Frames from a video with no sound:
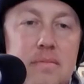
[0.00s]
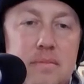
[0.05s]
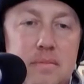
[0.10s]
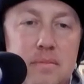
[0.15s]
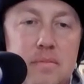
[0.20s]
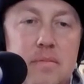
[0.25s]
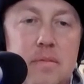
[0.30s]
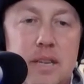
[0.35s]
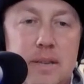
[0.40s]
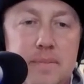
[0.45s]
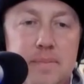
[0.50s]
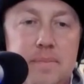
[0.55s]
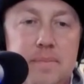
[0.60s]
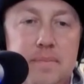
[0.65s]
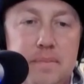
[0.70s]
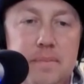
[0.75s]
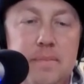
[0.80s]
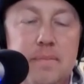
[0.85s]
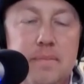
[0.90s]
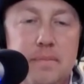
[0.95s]
And that's all those
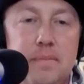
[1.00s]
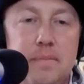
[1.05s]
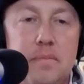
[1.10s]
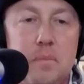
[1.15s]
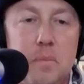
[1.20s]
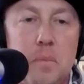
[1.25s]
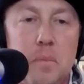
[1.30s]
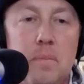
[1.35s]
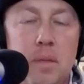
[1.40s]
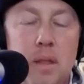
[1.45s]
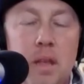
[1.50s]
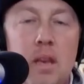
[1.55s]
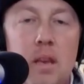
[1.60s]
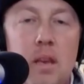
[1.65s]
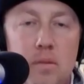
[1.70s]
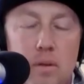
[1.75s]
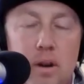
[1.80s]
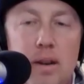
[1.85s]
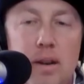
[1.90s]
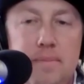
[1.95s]
areas.
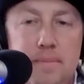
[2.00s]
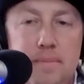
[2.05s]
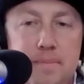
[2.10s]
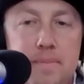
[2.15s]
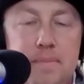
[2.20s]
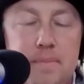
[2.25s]
And